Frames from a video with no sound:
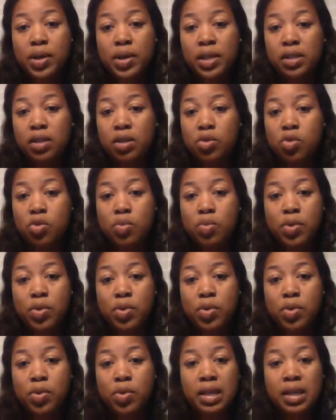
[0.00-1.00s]
it's a normal
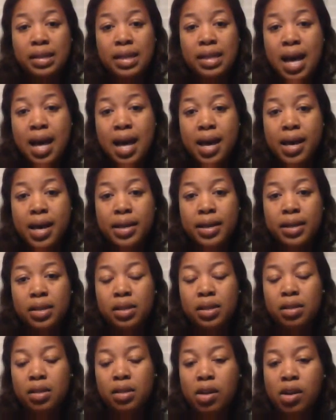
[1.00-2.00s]
healthy size,
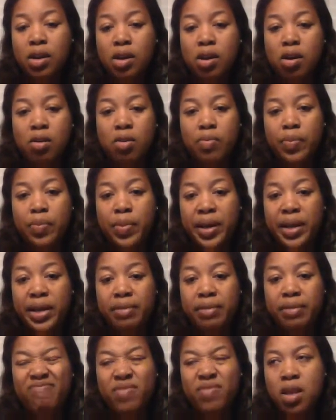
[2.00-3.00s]
but
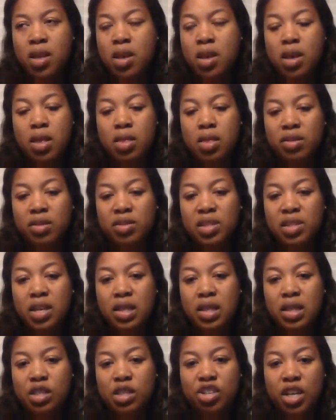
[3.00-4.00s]
there's
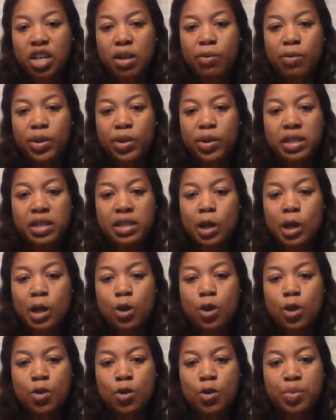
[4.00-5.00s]
nothing she can really tell
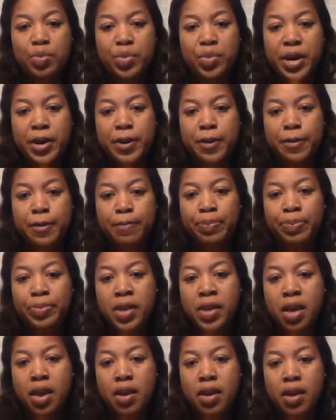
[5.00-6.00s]
you about
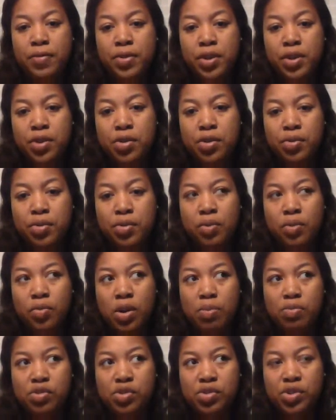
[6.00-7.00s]
if the uterine
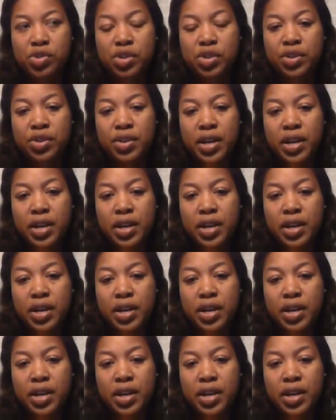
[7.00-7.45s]
rupture